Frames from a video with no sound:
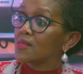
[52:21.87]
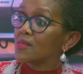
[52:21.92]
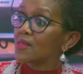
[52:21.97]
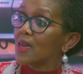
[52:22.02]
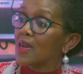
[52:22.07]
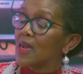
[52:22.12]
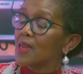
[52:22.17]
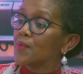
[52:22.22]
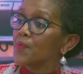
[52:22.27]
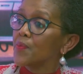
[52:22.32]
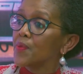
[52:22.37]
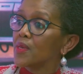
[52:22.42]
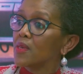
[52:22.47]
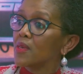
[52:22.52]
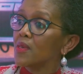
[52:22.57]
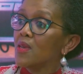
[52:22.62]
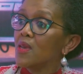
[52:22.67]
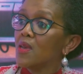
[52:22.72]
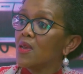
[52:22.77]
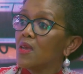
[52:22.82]
It can't
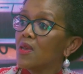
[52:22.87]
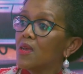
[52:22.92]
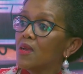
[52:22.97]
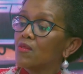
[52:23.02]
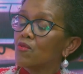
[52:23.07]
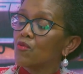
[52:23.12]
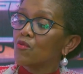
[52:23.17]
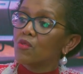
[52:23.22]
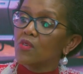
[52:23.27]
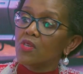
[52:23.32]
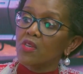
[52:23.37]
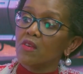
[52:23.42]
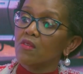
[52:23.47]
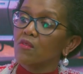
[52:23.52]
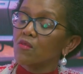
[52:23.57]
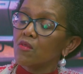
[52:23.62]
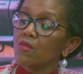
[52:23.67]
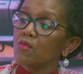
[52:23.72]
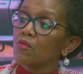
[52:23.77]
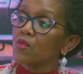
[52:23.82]
be you
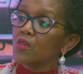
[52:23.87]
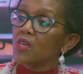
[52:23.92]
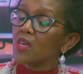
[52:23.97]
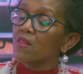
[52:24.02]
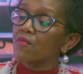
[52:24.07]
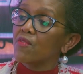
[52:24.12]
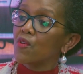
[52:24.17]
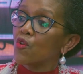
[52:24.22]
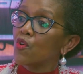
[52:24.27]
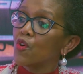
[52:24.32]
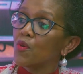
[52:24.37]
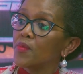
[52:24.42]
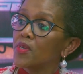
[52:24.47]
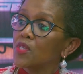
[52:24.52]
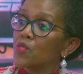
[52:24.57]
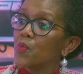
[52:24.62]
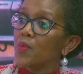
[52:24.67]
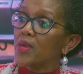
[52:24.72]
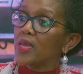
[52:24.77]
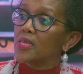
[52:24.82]
give a
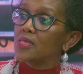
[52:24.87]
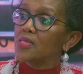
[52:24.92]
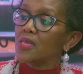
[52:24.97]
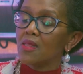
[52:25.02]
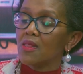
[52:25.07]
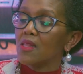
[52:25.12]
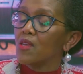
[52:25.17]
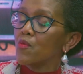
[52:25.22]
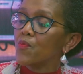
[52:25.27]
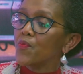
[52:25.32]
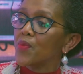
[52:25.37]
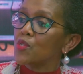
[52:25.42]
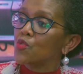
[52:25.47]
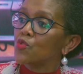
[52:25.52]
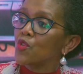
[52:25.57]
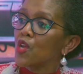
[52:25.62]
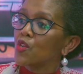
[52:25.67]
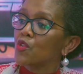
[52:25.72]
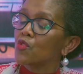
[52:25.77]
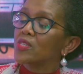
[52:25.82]
commitment but
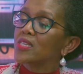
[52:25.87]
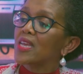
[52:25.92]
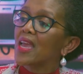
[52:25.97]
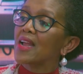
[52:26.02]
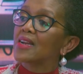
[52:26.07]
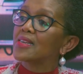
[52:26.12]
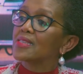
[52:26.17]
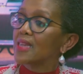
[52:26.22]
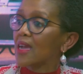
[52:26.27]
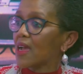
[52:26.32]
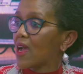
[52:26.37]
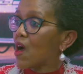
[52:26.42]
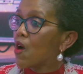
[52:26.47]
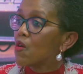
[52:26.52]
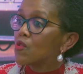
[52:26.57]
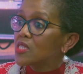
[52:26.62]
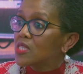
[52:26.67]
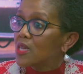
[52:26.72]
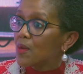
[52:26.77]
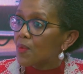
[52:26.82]
you are not held
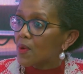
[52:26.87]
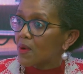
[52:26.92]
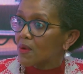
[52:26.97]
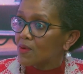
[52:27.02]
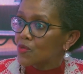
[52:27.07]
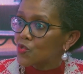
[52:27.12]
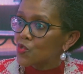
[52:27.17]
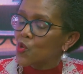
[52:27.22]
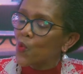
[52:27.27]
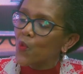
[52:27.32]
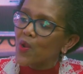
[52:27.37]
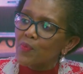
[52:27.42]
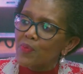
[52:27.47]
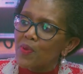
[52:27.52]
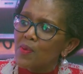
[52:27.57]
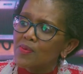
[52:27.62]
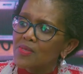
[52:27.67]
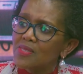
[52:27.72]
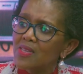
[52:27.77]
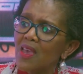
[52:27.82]
accountable. So when
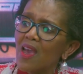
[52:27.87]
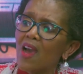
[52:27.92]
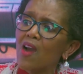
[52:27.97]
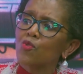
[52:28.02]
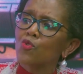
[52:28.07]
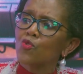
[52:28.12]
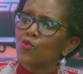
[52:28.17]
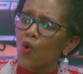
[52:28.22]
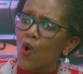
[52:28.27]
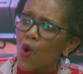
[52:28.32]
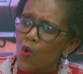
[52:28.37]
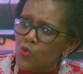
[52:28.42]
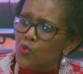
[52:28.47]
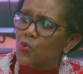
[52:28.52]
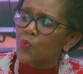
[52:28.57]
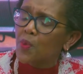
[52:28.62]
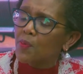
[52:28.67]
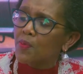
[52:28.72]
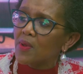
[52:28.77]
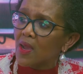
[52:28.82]
people say, how do you hold
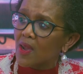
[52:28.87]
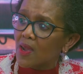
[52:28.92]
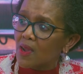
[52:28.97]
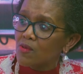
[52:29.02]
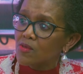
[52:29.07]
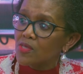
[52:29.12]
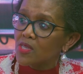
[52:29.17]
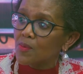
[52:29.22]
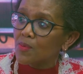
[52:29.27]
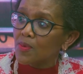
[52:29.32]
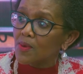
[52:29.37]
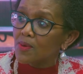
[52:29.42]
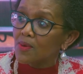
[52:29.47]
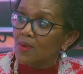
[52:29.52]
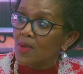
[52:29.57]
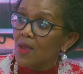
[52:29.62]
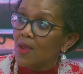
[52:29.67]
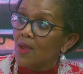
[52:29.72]
people accountable?